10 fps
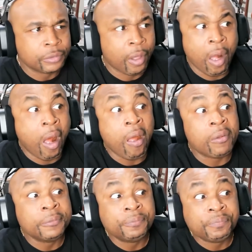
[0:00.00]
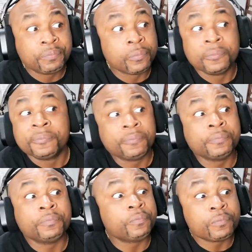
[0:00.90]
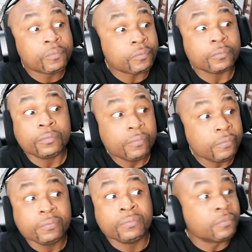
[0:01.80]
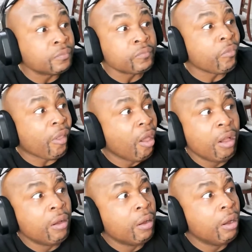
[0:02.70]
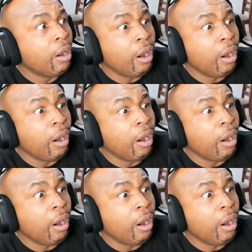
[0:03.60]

La la la la la la.